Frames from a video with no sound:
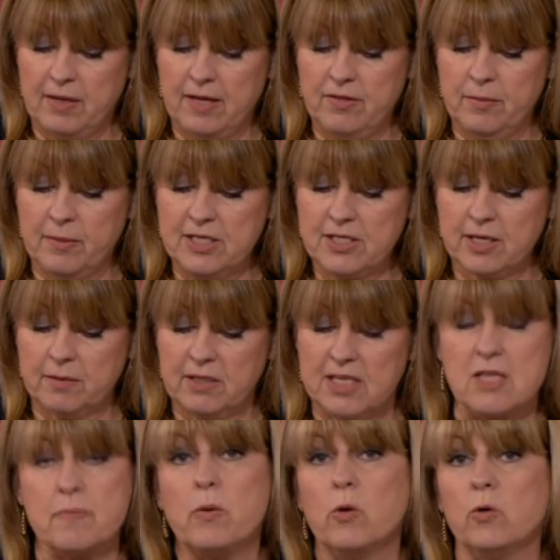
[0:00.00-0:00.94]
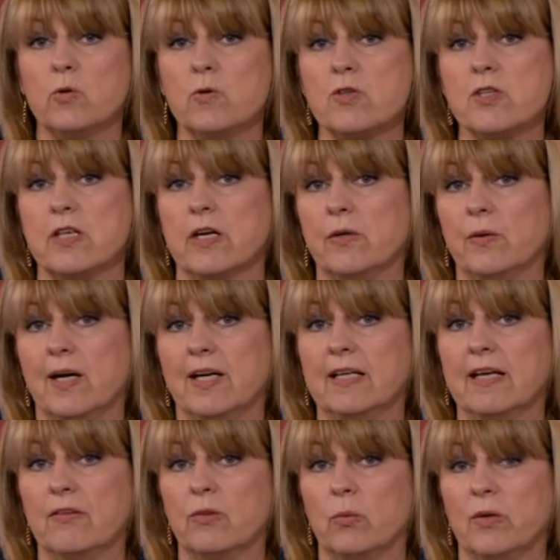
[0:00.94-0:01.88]
In the meantime, let's pause, though,
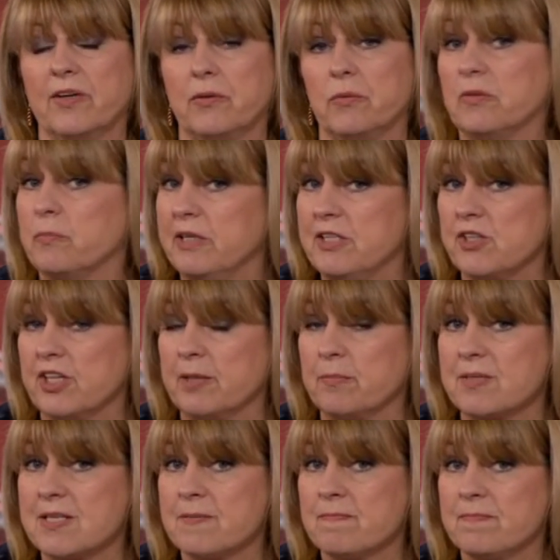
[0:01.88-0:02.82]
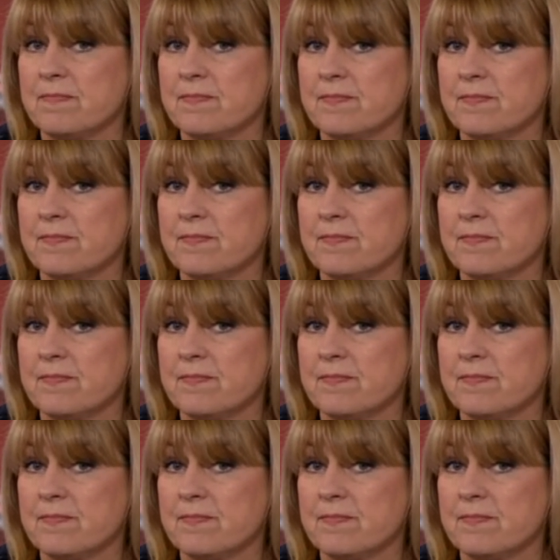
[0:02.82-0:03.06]
and get the weather with Peter Gibbs.